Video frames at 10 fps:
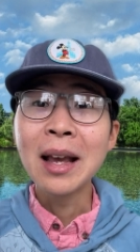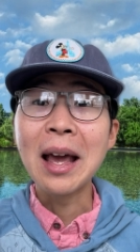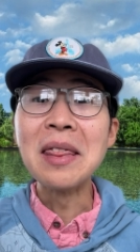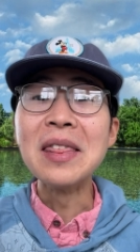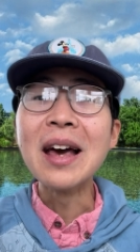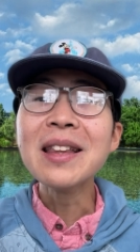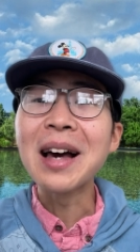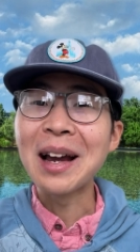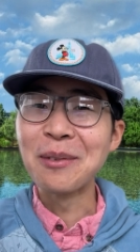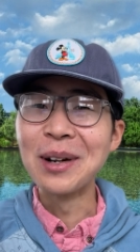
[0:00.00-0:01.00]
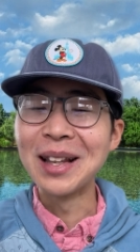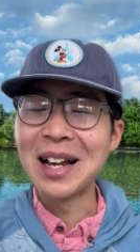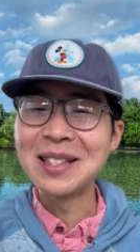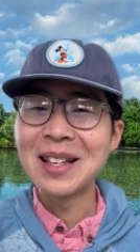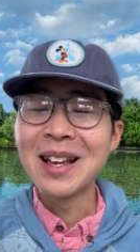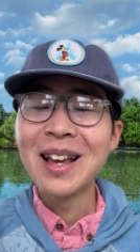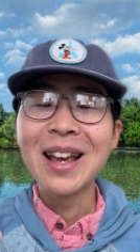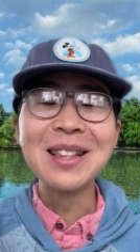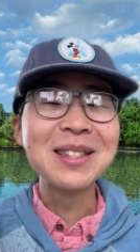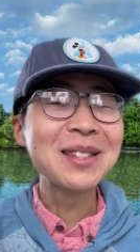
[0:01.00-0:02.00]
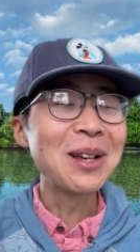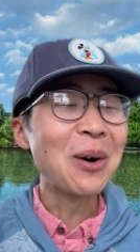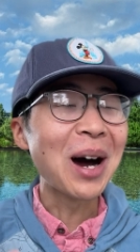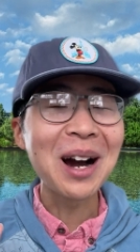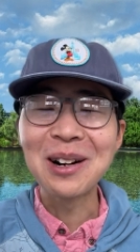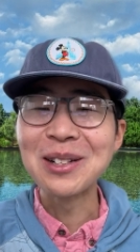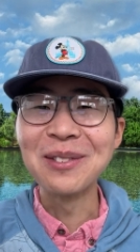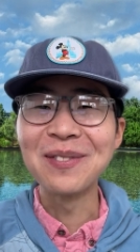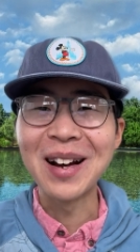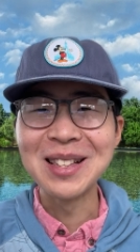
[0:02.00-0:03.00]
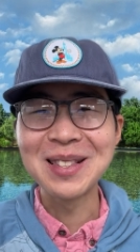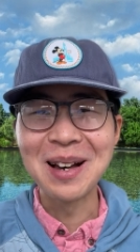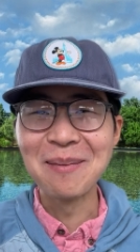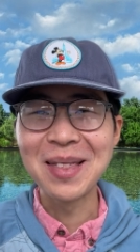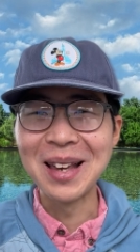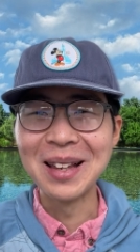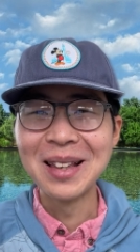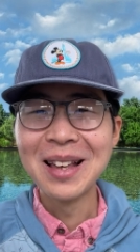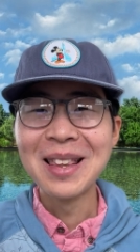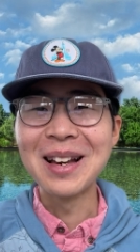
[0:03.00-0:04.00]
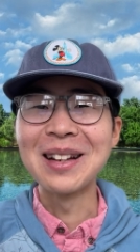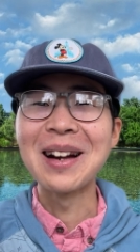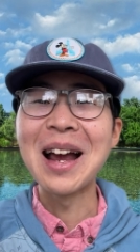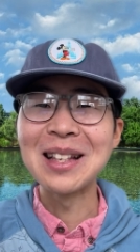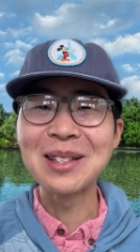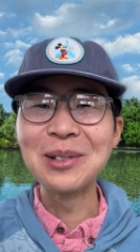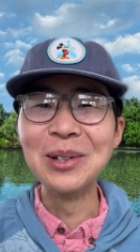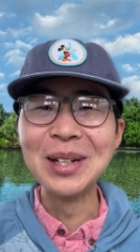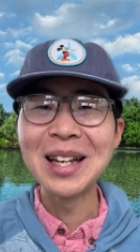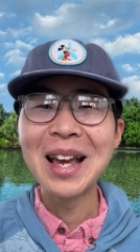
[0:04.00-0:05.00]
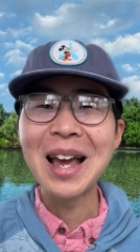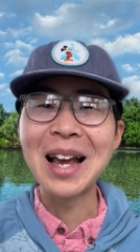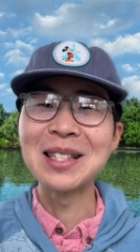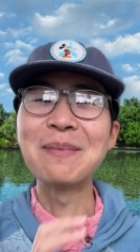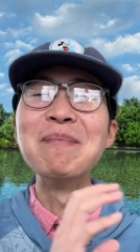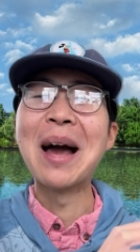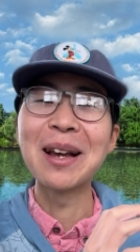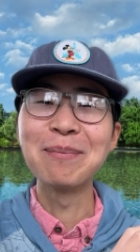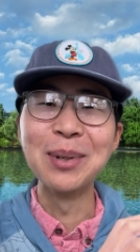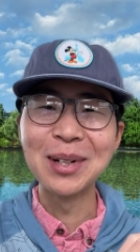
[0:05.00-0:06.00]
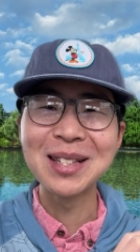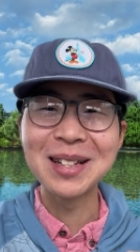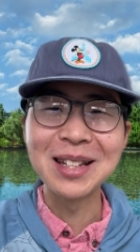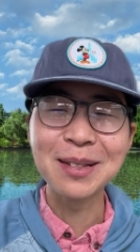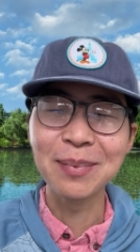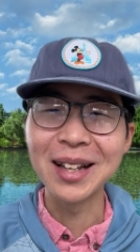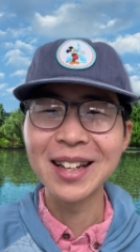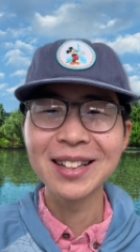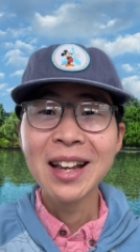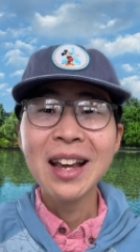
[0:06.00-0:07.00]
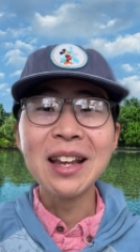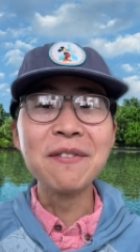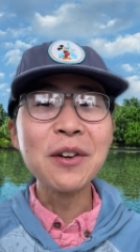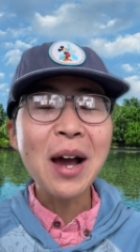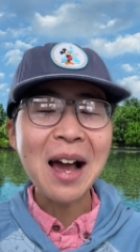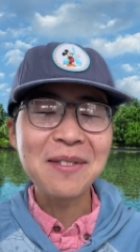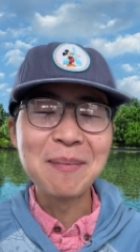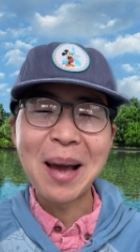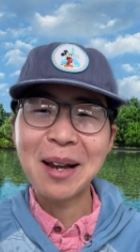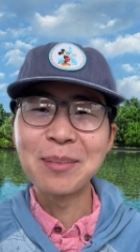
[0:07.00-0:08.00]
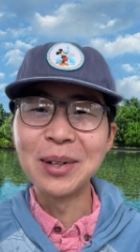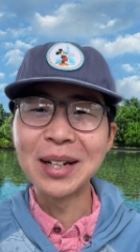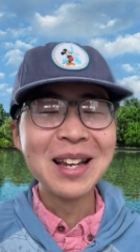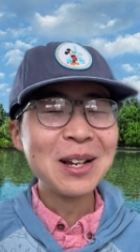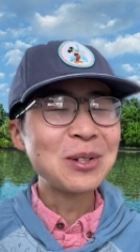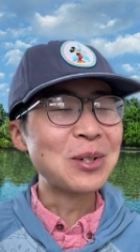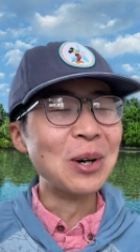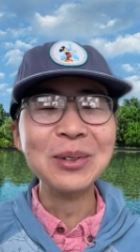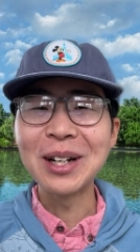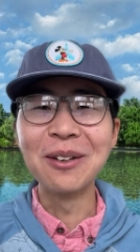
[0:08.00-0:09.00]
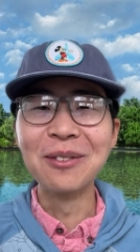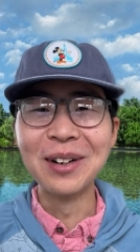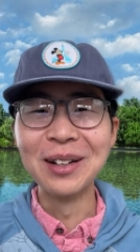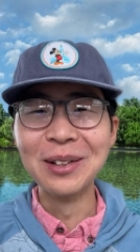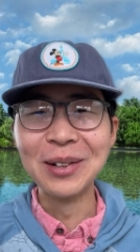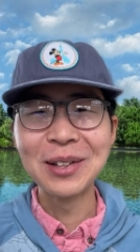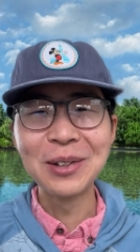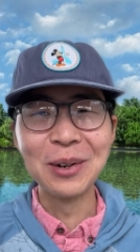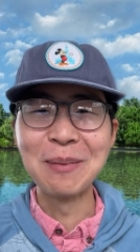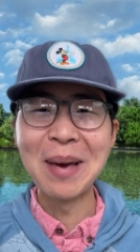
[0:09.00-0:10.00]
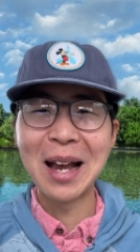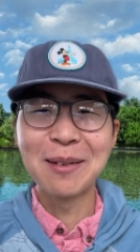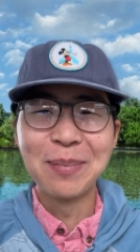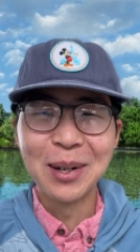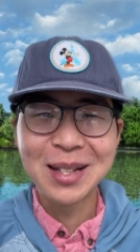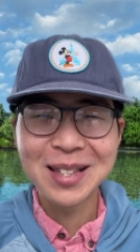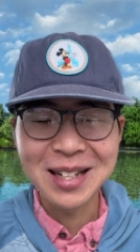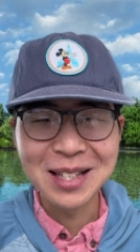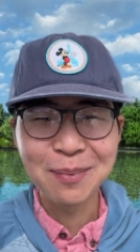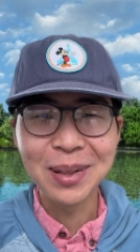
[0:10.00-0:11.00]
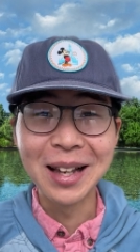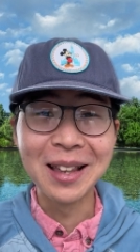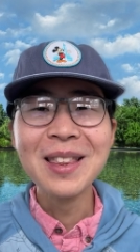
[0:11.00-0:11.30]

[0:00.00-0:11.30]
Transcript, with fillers: And then I realized it's so hard to find something that are as good as MacBook's display. If you have a MacBook, don't overlook your MacBook's display.